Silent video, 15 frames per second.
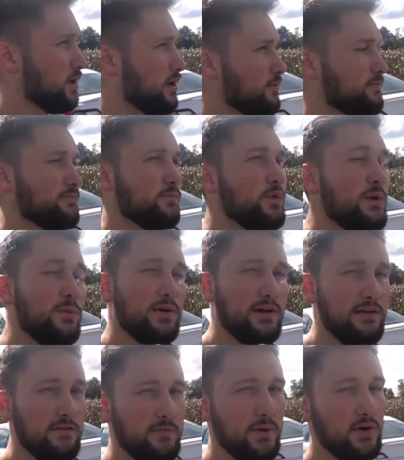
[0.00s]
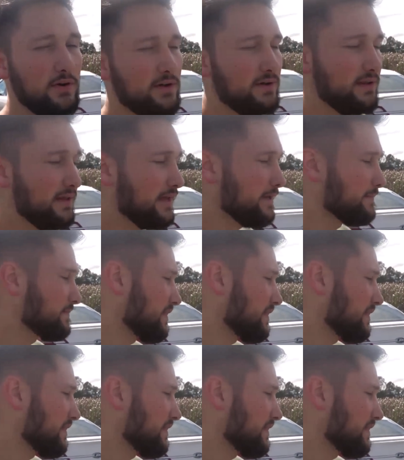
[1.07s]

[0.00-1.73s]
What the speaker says: Well, we wouldn't have bought it again